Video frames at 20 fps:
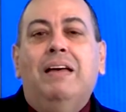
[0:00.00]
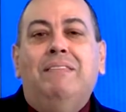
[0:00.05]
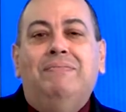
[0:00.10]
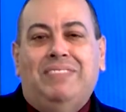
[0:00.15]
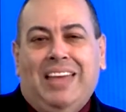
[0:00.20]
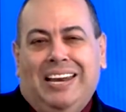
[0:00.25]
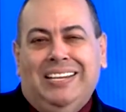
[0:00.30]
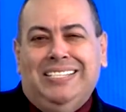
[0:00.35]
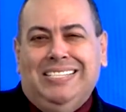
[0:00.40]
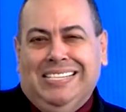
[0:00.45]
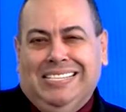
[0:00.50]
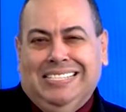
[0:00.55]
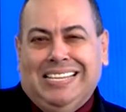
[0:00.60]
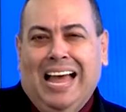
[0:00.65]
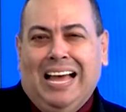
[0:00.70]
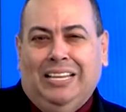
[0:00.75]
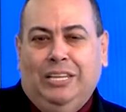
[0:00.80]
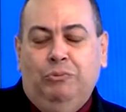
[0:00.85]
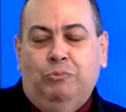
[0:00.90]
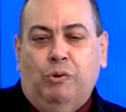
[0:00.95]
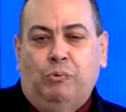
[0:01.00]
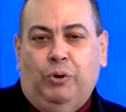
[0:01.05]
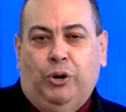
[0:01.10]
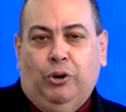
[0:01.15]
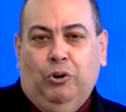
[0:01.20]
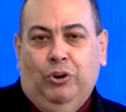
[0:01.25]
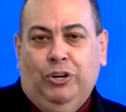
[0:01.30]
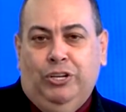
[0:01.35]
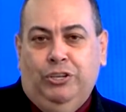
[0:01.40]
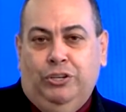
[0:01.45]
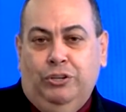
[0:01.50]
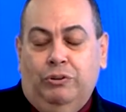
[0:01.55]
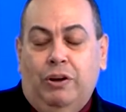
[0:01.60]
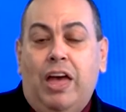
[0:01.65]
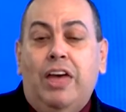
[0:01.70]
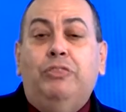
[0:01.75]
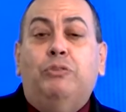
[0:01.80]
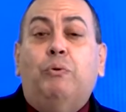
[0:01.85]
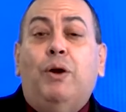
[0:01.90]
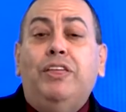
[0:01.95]
That is exactly what we're going to do.
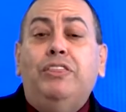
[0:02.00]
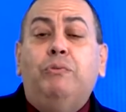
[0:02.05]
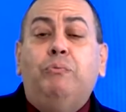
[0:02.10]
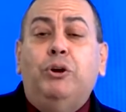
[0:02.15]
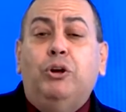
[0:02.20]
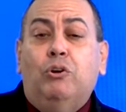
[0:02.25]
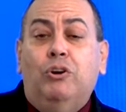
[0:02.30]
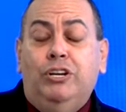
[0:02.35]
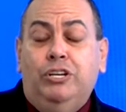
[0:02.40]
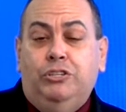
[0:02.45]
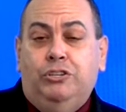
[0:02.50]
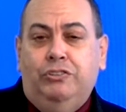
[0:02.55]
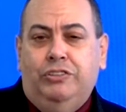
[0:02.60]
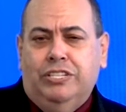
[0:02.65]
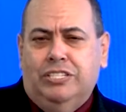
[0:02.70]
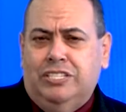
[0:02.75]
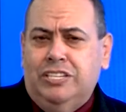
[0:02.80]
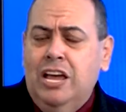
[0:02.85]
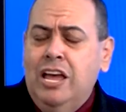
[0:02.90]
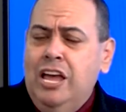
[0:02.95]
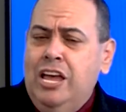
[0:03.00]
And the way that we're going to do this